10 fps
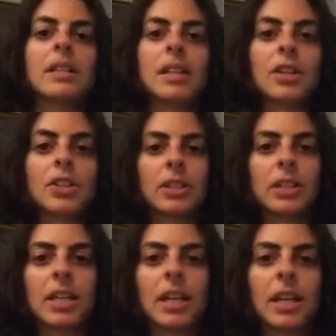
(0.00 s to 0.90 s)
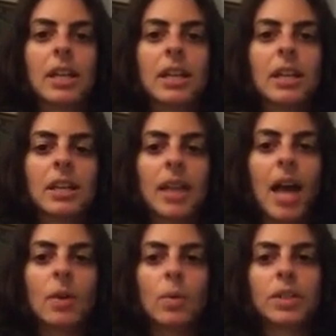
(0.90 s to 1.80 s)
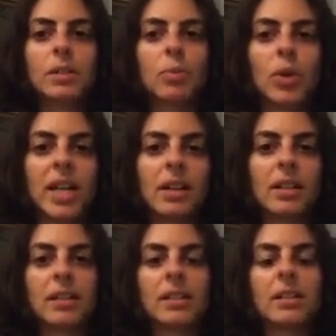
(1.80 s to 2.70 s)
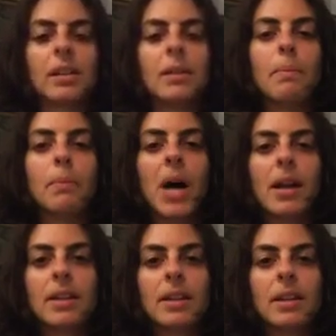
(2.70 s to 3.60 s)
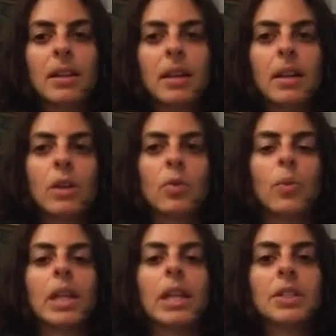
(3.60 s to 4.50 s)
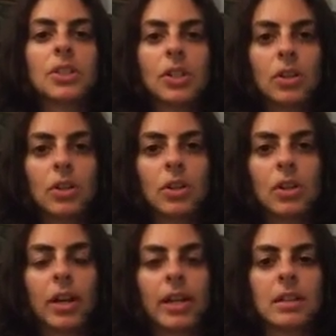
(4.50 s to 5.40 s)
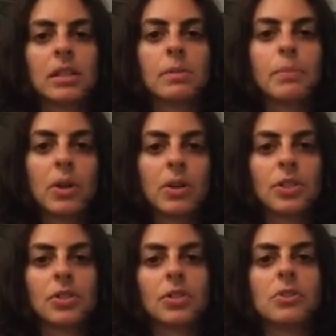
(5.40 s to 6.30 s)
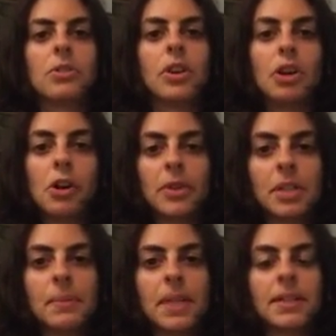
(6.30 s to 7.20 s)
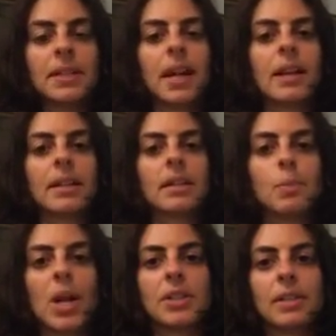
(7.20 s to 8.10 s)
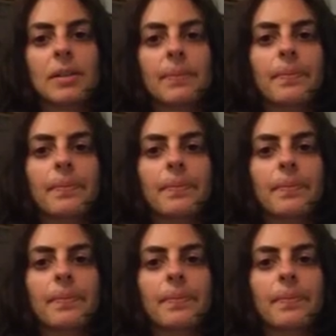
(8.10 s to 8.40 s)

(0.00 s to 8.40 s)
essentially that which brings embodied, relational, and spiritual nourishment and expression.